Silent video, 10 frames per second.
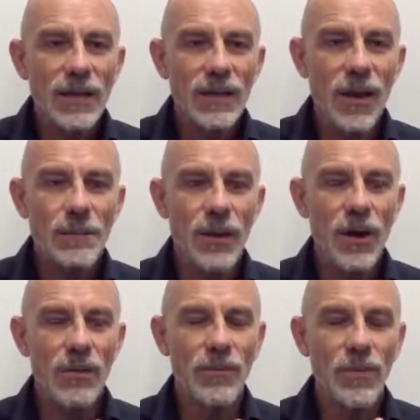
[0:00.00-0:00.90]
"Light
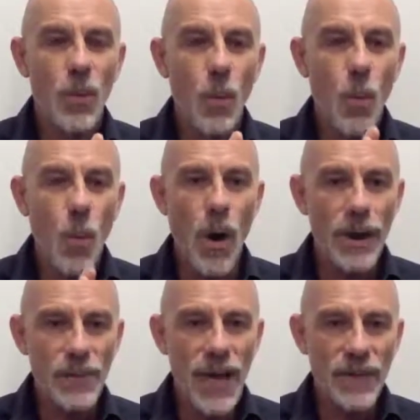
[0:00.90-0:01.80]
bulb,
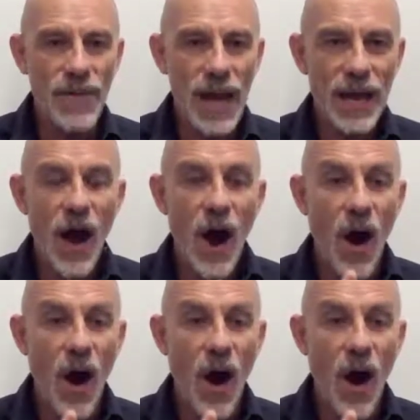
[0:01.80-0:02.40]
what about that?